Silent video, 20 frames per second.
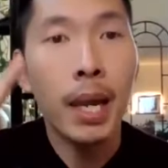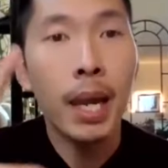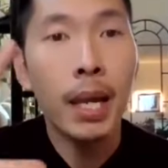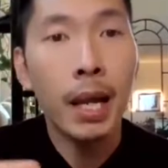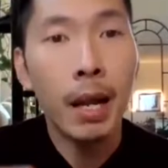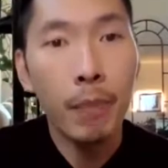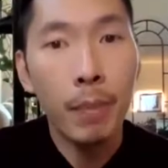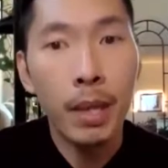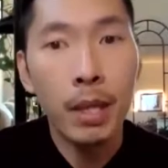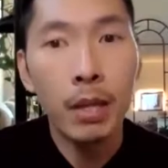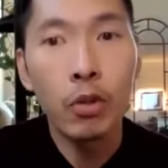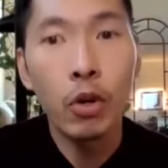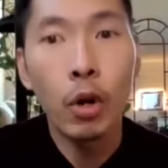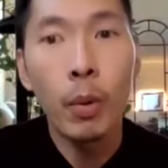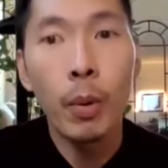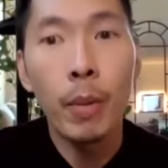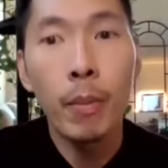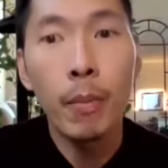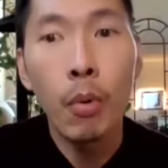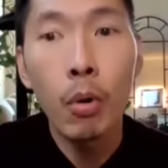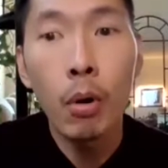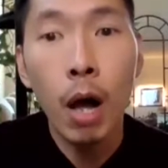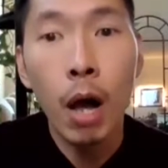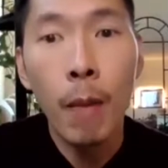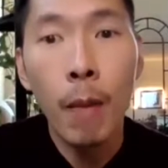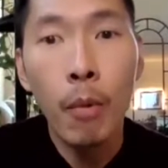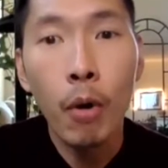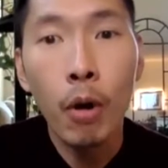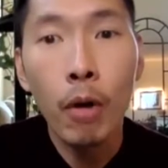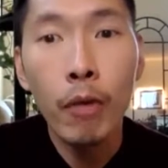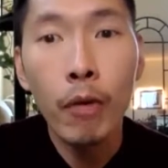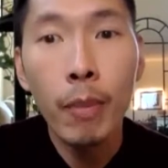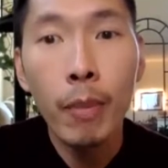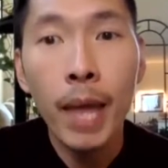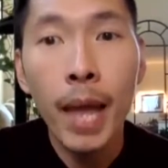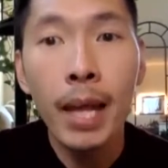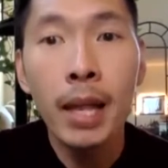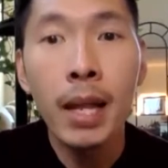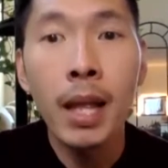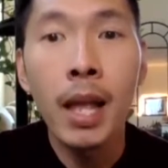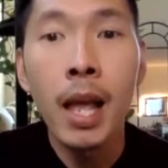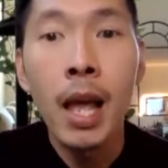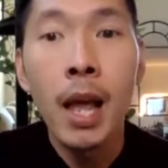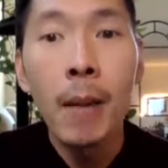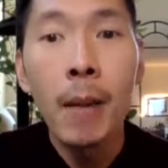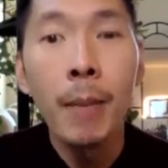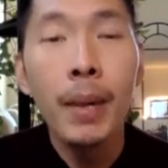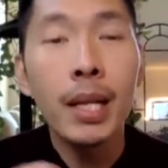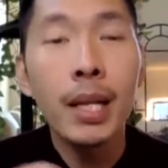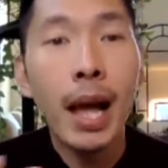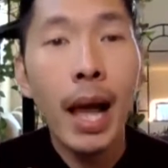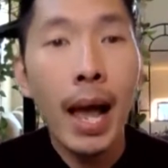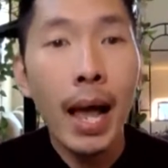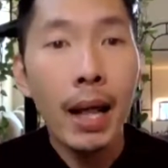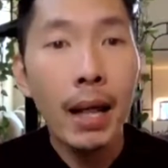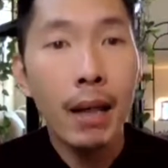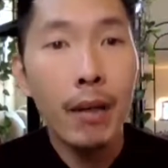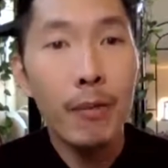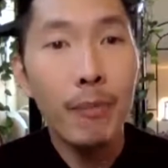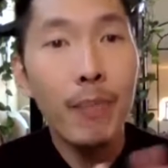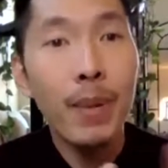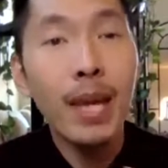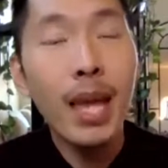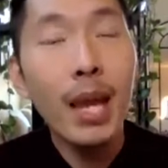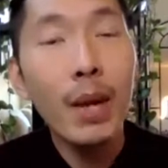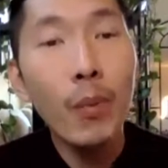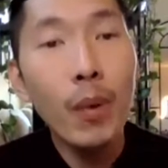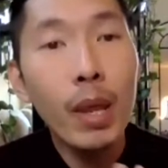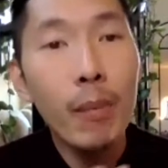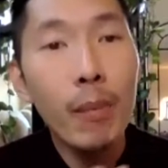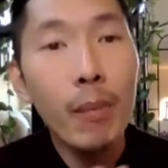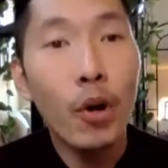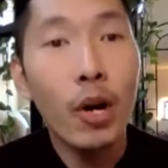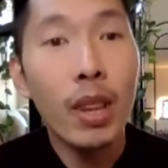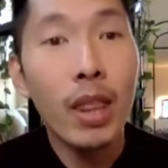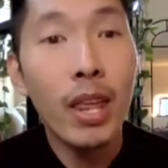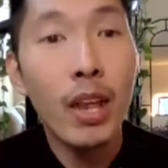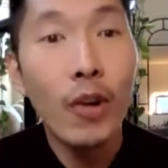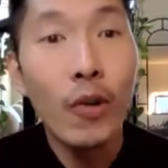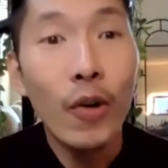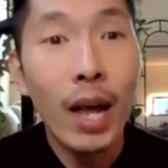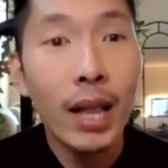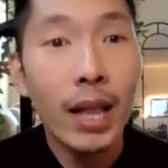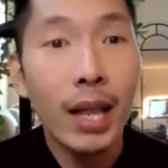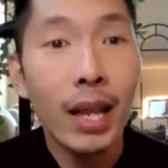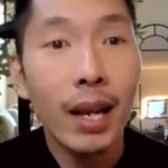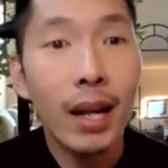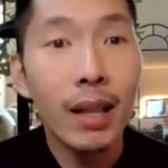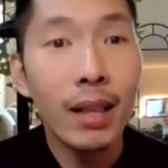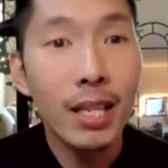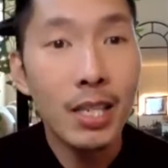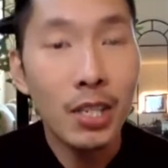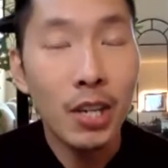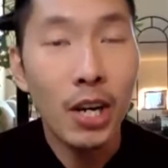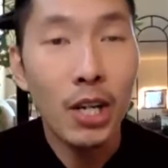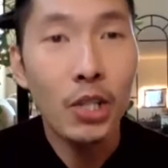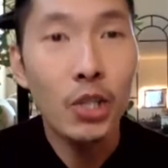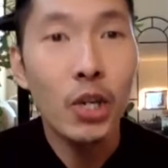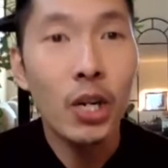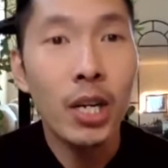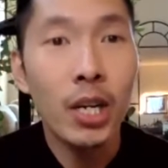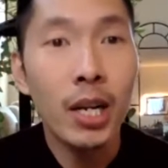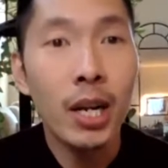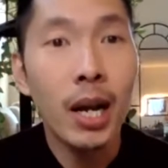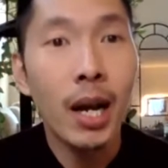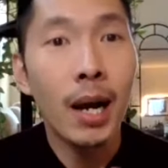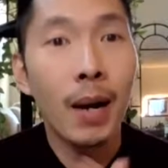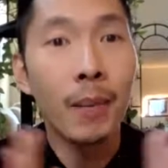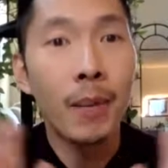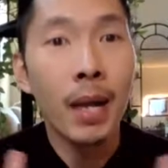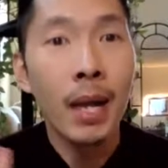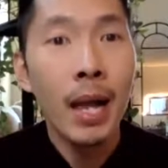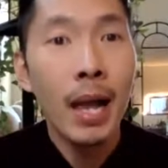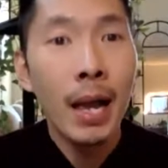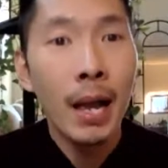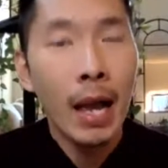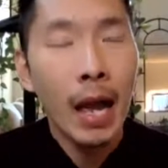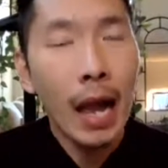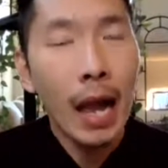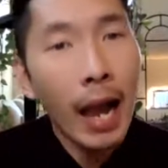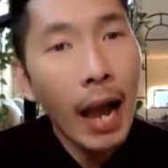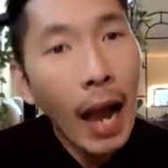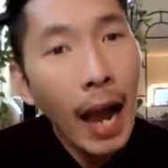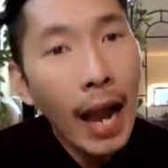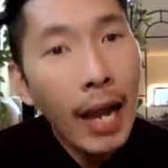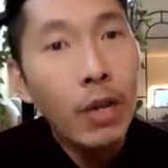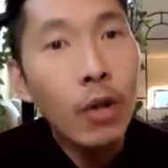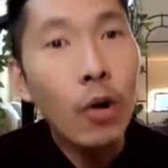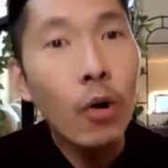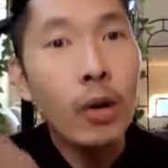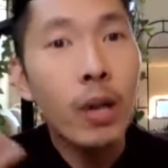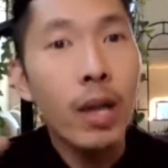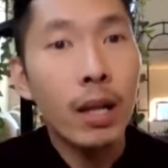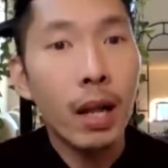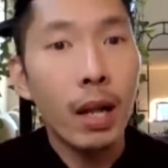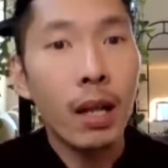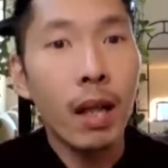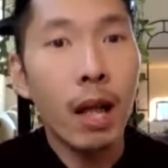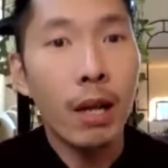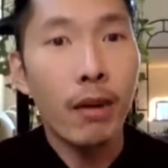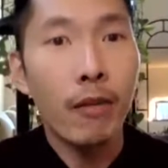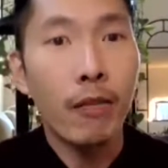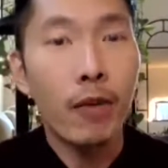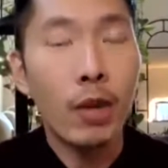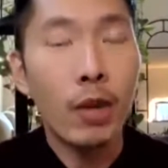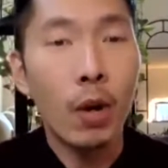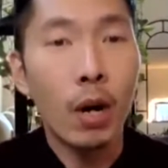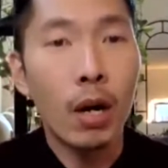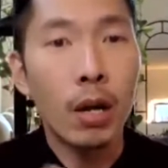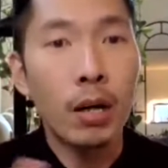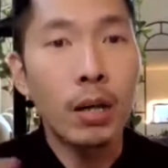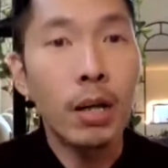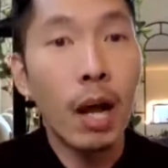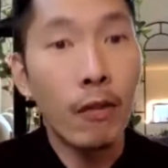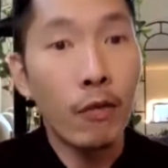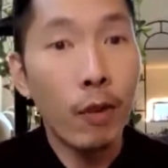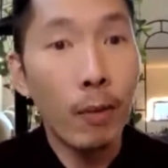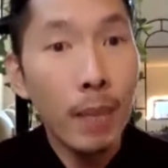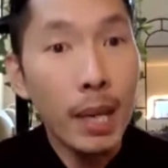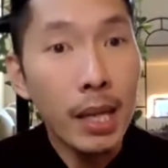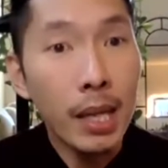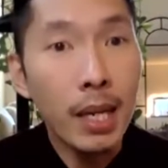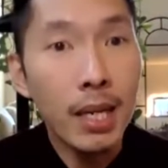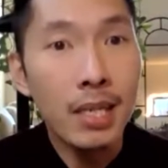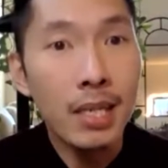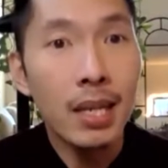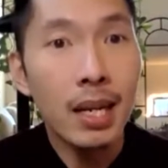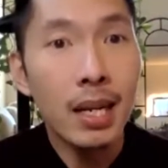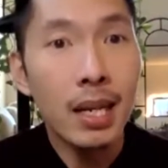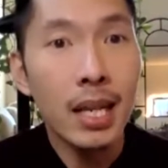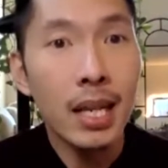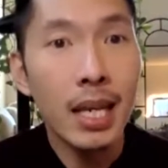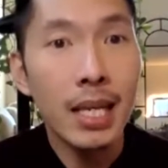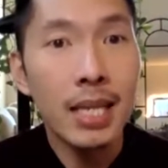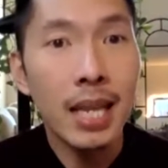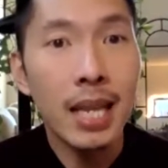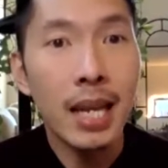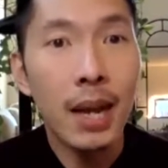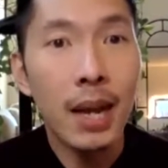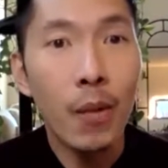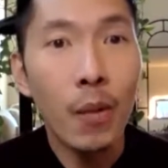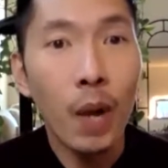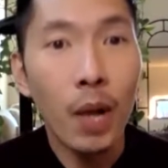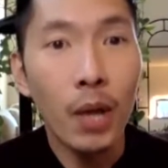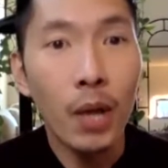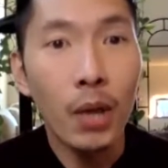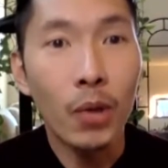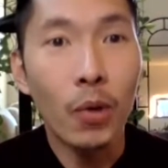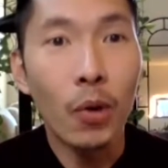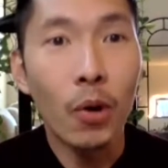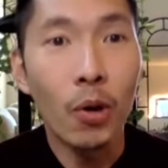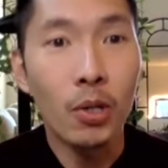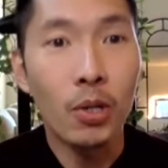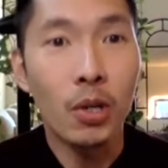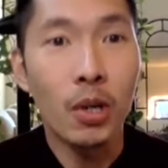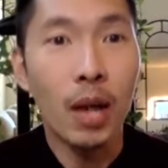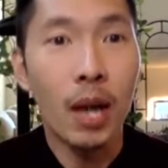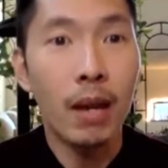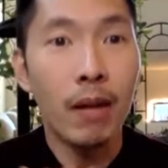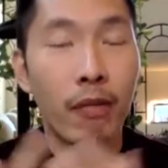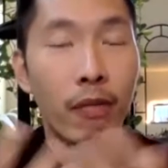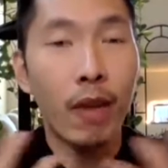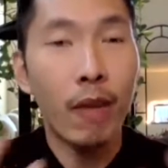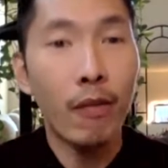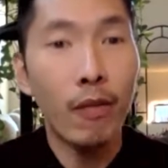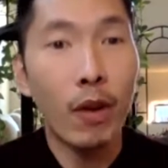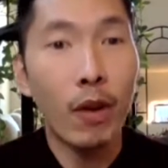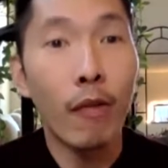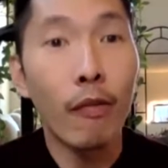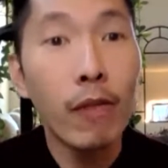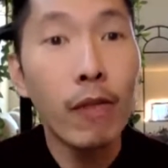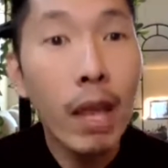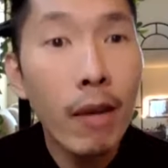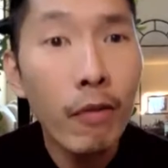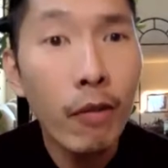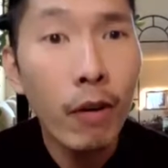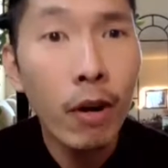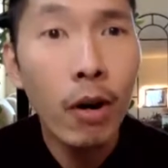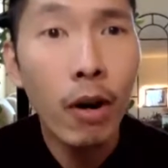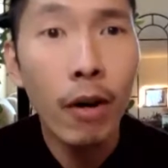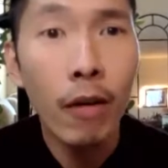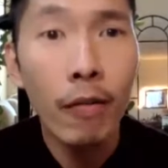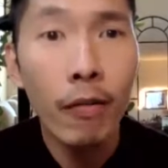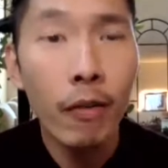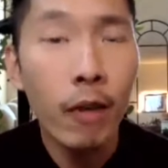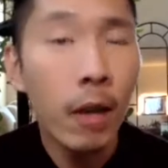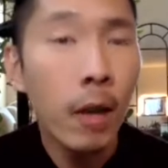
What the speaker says: and I'll be drawing more from that. But I'll begin with a more theoretical discussion. I know that a lot of you are not from media studies, and I want to also kind of give you a flavor of